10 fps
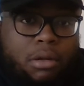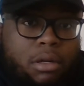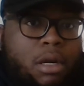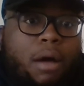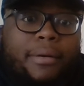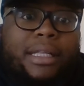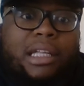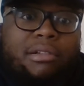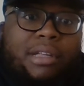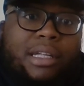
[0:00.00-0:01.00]
No
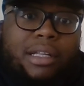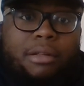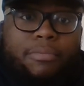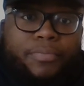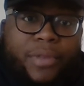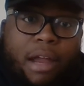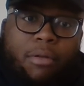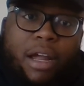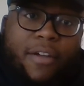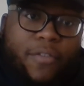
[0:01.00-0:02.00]
excuses. I
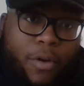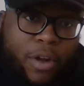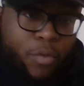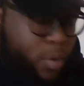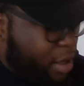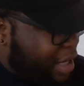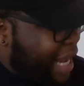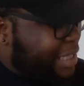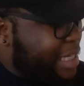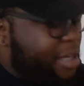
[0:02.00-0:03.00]
don't care if we're
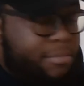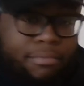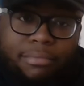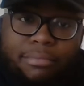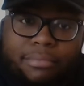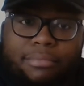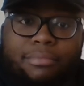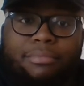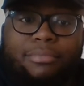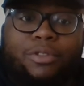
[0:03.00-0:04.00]
locked up.
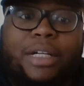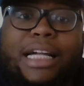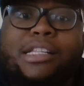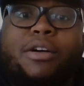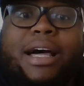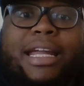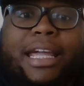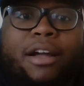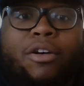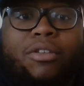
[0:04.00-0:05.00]
You guys know how to
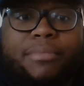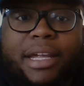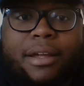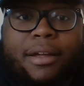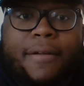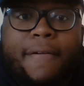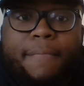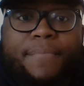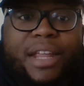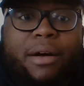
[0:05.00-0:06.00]
get a hold of me,
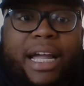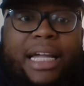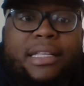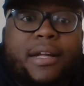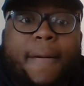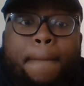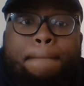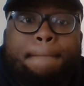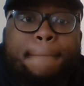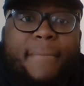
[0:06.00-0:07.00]
and I'll answer.
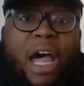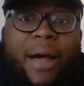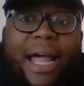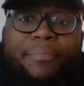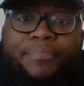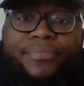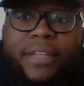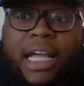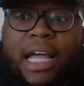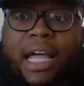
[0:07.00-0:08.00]
All right?
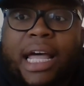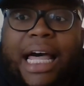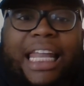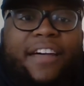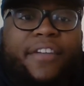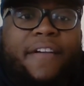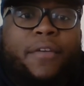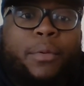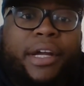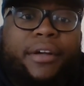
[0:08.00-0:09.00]
I love y'all
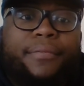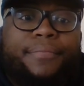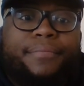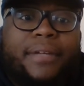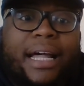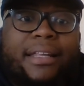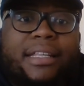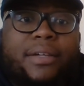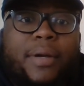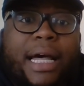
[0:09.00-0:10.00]
for real. I'll
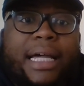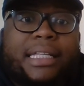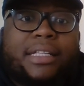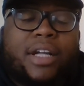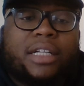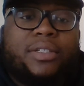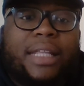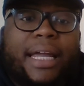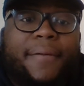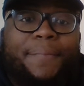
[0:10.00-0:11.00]
see you guys. Talk to you
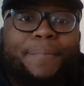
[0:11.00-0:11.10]
later.